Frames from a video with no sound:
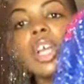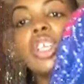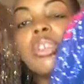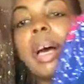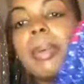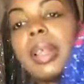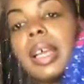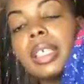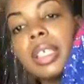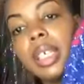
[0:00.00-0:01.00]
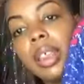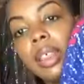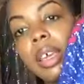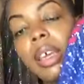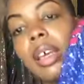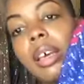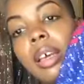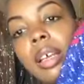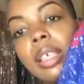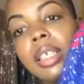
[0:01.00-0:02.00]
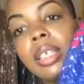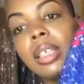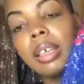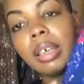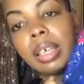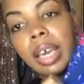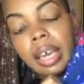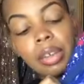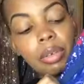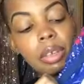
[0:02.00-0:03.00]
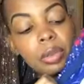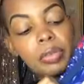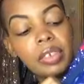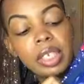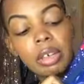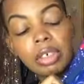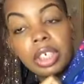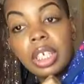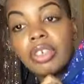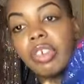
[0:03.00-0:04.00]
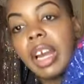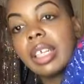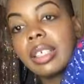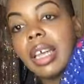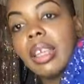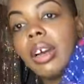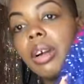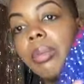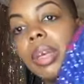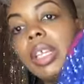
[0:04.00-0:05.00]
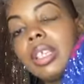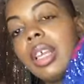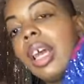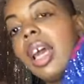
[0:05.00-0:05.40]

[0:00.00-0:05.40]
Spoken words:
So I place the Gain or the Swiffertail sheets right inside the armpits